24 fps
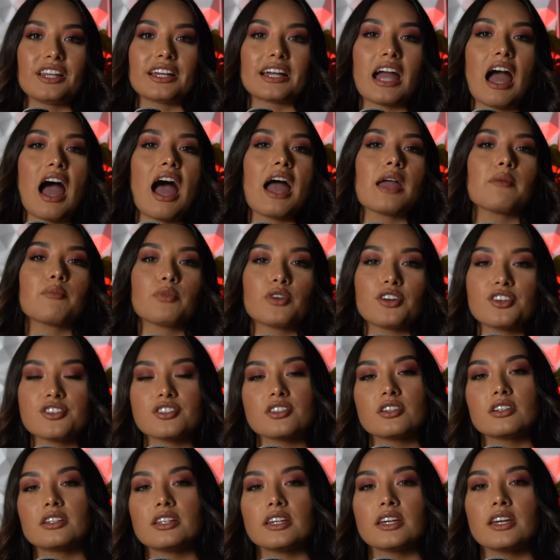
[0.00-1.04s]
Like I
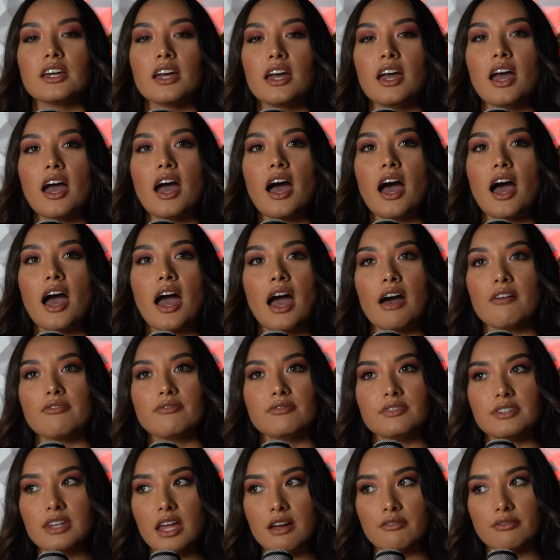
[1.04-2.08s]
personally have
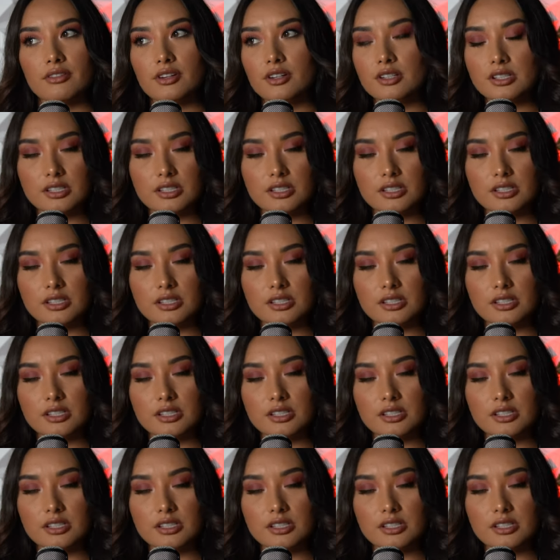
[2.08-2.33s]
never